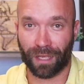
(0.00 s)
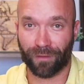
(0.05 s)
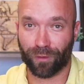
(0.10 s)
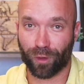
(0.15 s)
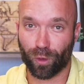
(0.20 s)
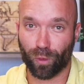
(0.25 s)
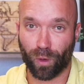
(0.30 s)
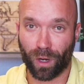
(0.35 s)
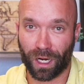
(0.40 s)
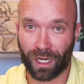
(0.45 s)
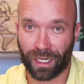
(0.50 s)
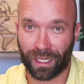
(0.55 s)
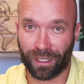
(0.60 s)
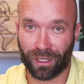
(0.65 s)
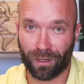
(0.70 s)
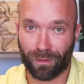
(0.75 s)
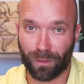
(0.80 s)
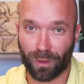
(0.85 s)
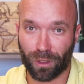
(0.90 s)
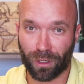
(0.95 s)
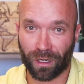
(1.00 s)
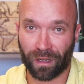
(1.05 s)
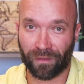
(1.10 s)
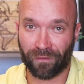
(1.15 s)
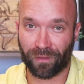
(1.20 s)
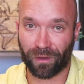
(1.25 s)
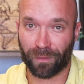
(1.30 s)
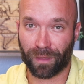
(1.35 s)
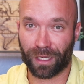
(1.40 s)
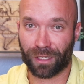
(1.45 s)
If you want to know more
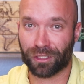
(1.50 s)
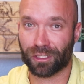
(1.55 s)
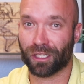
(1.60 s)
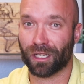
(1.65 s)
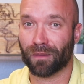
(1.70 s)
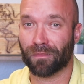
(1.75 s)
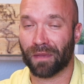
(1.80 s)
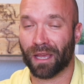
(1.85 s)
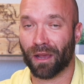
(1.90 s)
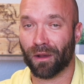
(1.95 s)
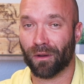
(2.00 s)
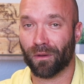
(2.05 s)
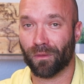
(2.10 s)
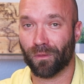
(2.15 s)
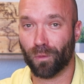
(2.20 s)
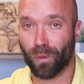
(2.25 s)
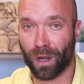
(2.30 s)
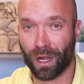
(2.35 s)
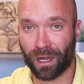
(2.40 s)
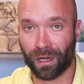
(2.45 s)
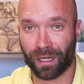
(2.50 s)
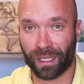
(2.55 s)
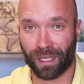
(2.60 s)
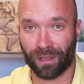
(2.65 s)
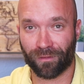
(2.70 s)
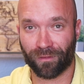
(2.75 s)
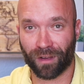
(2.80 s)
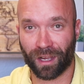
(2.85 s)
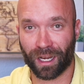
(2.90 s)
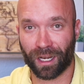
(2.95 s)
information about where to
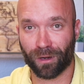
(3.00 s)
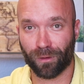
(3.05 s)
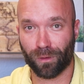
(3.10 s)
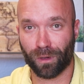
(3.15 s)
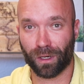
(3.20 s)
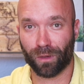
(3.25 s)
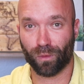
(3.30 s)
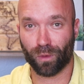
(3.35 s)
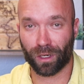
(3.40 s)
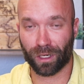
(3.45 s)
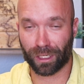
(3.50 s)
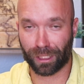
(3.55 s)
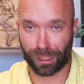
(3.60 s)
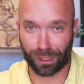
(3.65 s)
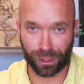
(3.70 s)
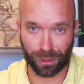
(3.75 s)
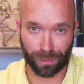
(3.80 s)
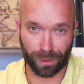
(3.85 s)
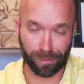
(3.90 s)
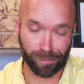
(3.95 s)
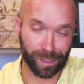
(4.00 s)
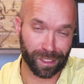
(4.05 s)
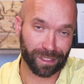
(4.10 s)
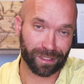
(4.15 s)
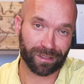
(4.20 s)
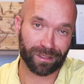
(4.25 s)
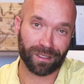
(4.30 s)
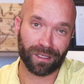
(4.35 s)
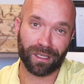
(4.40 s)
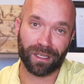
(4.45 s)
get firewood, where to get your
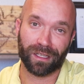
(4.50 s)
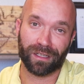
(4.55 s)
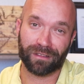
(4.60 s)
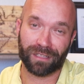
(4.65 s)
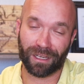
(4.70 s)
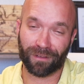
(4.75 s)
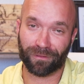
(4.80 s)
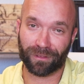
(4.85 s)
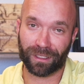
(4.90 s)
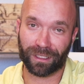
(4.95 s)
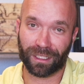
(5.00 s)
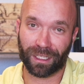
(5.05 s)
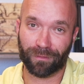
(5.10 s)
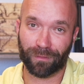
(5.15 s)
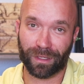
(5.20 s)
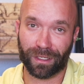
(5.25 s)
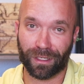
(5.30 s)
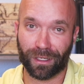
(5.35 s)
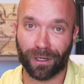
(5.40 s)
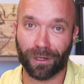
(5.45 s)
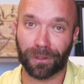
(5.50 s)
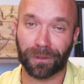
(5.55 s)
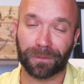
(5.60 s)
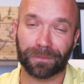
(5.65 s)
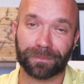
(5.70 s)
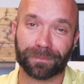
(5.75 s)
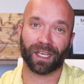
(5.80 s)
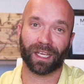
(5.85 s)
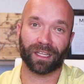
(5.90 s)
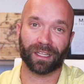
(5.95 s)
permits, definitely let me know
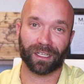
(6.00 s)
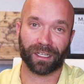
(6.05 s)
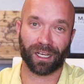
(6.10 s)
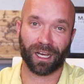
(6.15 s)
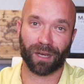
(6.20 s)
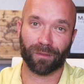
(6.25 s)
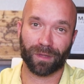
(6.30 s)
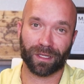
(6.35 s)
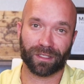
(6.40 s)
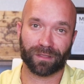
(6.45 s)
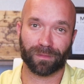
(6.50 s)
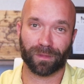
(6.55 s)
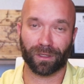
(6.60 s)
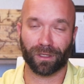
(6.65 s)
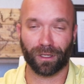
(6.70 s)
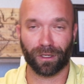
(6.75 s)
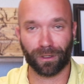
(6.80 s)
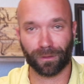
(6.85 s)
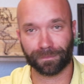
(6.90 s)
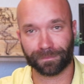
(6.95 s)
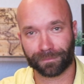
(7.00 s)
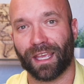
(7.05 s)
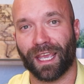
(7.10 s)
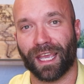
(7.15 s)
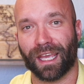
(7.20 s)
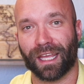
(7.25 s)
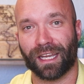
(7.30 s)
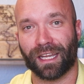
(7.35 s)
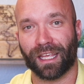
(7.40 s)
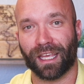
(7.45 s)
in the comments below.
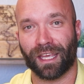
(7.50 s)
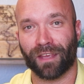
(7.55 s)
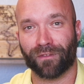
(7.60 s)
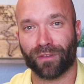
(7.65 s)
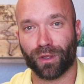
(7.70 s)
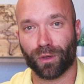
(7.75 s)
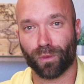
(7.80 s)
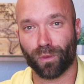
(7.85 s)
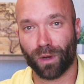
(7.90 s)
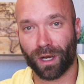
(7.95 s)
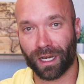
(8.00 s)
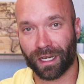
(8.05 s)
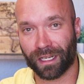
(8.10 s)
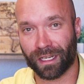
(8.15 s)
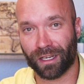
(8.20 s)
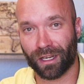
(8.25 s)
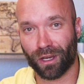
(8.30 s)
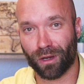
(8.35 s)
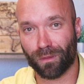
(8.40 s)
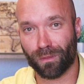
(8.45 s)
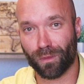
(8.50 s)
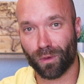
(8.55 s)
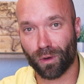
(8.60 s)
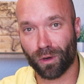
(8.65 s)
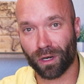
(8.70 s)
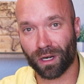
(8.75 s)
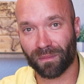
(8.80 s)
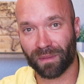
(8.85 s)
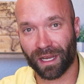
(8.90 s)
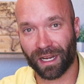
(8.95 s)
And if you want to know
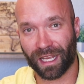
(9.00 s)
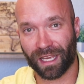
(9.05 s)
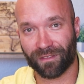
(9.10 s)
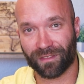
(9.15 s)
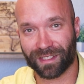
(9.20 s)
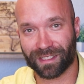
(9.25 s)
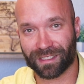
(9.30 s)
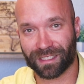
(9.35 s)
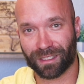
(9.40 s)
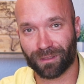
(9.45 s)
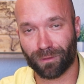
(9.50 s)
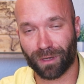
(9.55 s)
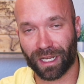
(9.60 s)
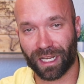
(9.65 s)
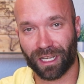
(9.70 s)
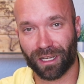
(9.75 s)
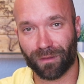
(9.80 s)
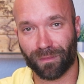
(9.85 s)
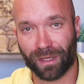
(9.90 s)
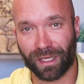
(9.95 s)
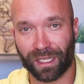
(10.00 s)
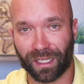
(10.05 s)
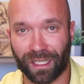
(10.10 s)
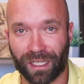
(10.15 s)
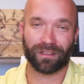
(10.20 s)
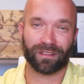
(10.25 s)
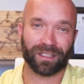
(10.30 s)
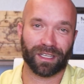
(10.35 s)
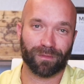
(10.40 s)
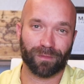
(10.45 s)
more about Evanston, Wyoming,
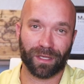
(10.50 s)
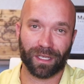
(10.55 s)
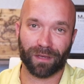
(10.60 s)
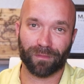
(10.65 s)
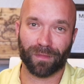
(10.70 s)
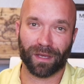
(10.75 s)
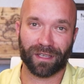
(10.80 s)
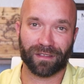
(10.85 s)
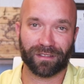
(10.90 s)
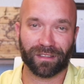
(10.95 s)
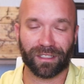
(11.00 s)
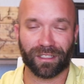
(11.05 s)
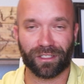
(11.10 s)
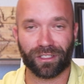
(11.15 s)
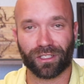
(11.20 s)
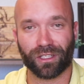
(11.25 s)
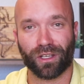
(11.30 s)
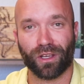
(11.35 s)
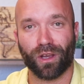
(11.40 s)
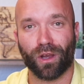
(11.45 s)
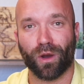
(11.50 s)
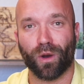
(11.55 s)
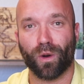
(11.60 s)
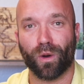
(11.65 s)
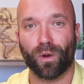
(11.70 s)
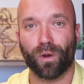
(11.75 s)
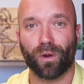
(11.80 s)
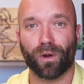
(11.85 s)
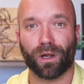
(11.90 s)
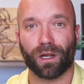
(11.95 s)
send me a message
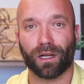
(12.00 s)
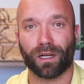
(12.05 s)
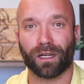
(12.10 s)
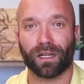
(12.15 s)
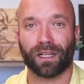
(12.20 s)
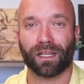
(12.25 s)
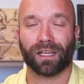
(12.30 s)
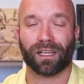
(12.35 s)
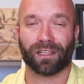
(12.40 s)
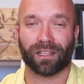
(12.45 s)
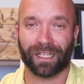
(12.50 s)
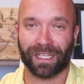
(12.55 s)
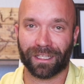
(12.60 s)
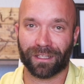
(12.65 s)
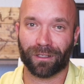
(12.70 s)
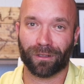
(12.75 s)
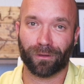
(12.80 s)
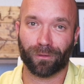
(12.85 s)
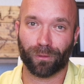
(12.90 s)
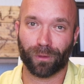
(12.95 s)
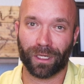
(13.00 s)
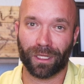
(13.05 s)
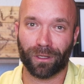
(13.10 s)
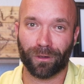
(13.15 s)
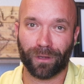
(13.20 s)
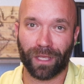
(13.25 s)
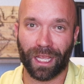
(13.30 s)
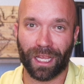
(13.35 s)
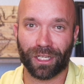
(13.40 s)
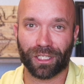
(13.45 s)
or click the
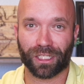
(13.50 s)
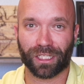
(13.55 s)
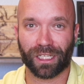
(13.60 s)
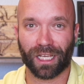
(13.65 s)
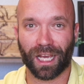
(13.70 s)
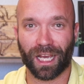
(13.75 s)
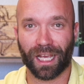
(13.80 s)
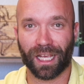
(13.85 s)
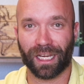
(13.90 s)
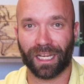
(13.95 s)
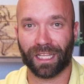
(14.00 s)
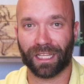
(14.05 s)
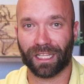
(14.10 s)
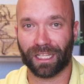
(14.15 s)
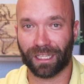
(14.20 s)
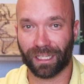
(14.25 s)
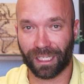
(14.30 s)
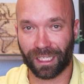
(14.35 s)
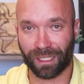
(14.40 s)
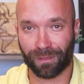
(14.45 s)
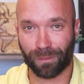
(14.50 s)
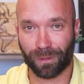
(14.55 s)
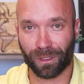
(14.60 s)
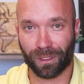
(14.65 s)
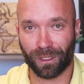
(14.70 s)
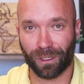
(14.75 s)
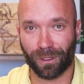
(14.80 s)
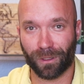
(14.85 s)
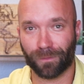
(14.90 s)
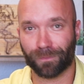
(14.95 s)
relocation guide in the link
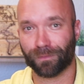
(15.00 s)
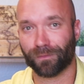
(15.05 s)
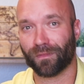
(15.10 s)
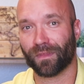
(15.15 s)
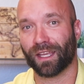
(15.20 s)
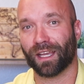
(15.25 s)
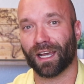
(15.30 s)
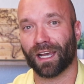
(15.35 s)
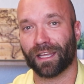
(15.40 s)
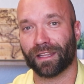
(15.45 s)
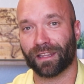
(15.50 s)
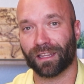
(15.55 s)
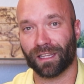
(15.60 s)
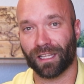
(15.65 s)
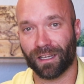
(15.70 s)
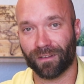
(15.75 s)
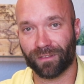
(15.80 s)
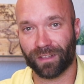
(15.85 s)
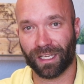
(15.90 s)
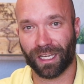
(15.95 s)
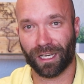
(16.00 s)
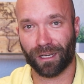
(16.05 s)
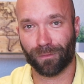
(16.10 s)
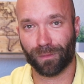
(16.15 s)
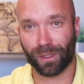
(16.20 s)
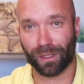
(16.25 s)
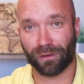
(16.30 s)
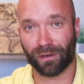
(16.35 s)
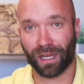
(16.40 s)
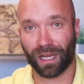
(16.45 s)
below. I'd love to
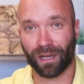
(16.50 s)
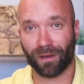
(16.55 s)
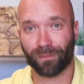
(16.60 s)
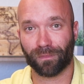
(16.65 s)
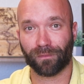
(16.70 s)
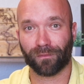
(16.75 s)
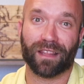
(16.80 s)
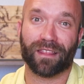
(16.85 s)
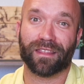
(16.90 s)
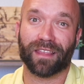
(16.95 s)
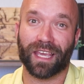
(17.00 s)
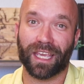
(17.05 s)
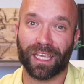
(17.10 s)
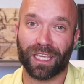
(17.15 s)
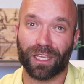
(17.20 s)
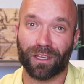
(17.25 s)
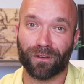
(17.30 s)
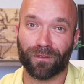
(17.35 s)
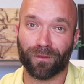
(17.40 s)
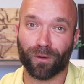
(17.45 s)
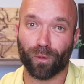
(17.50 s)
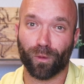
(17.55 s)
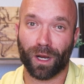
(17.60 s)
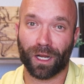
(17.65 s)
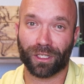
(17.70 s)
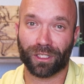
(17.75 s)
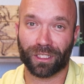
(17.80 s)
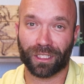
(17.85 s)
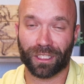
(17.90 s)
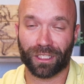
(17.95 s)
help you out. Thank you for
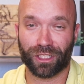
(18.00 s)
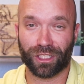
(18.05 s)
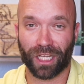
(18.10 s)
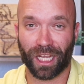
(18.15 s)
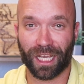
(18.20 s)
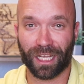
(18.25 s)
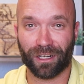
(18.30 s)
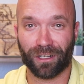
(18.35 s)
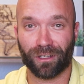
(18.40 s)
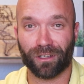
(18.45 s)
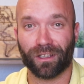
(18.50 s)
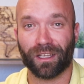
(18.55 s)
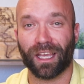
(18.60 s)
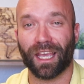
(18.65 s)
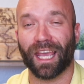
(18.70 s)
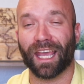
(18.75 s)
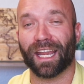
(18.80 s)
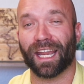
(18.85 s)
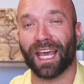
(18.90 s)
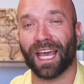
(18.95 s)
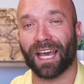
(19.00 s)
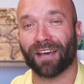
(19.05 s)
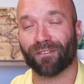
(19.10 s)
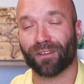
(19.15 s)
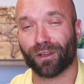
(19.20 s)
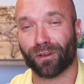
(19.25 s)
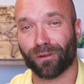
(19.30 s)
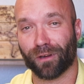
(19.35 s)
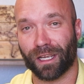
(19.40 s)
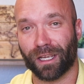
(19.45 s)
watching the channel and have
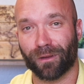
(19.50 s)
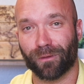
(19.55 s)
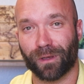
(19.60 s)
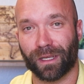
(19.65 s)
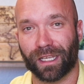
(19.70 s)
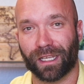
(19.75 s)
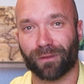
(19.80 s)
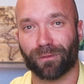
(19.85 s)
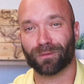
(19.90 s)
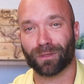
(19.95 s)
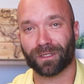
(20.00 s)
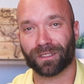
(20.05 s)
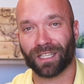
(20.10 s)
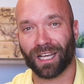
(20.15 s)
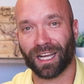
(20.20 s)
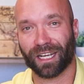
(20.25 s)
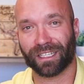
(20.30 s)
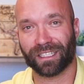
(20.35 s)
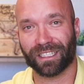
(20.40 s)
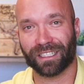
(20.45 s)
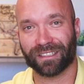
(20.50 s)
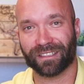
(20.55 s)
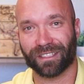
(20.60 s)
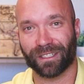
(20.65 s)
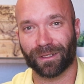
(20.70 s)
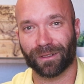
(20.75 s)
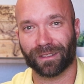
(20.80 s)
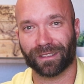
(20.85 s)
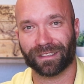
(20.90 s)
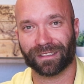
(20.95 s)
a great week. We'll talk to you
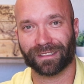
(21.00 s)
soon.